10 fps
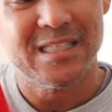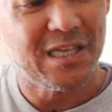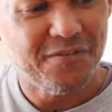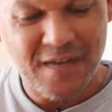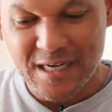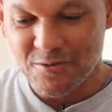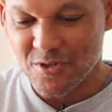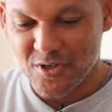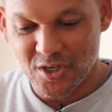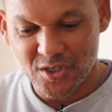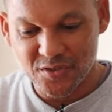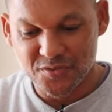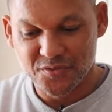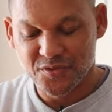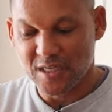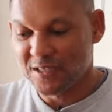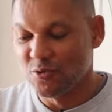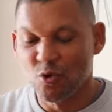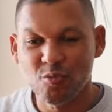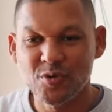So I find with a lot of like
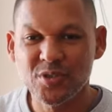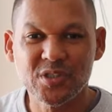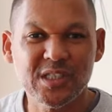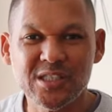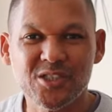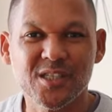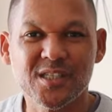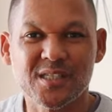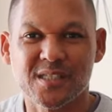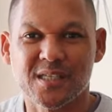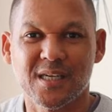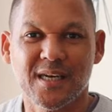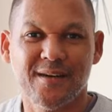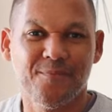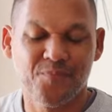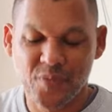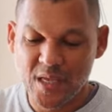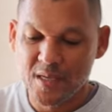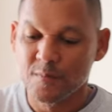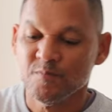normal t-shirts,
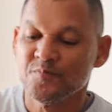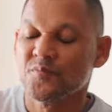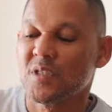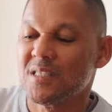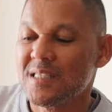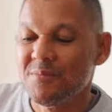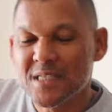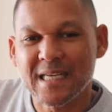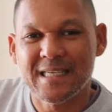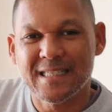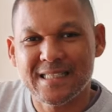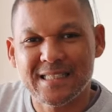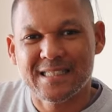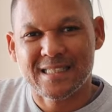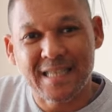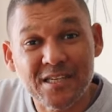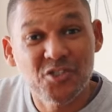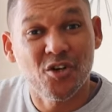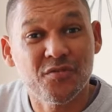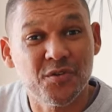the seams can get
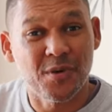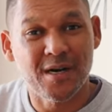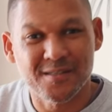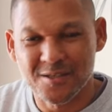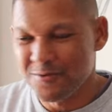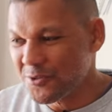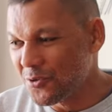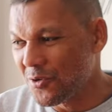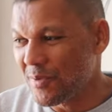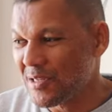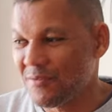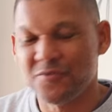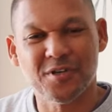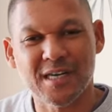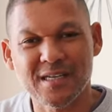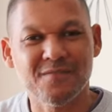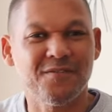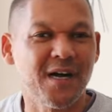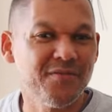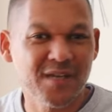scratchy after a while. And so we're not talking about if you're running
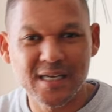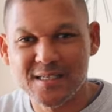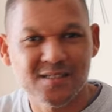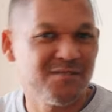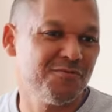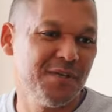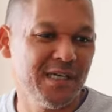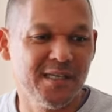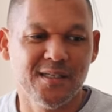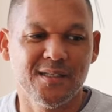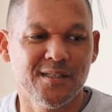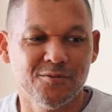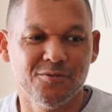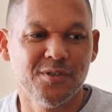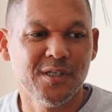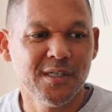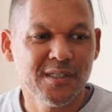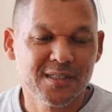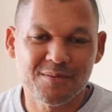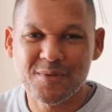5Ks, just wear anything, or
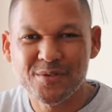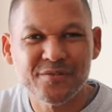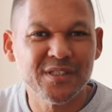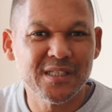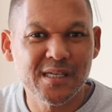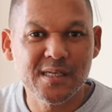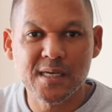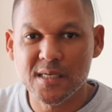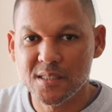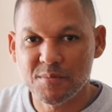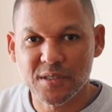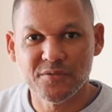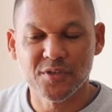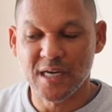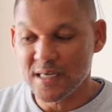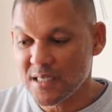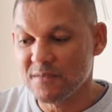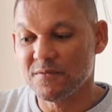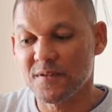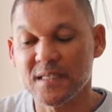sometimes even 10Ks. But if you're
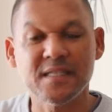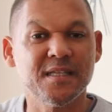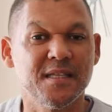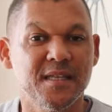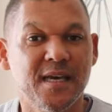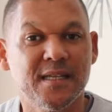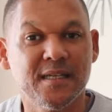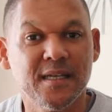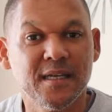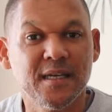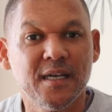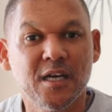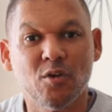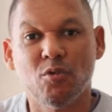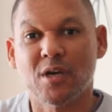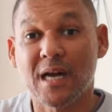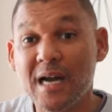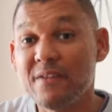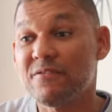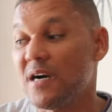running further than that, what
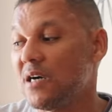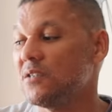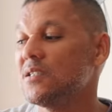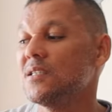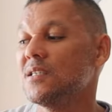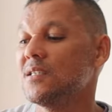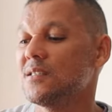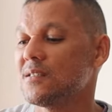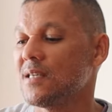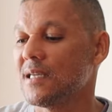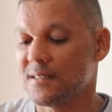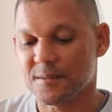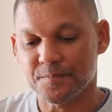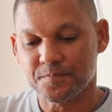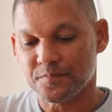I found is that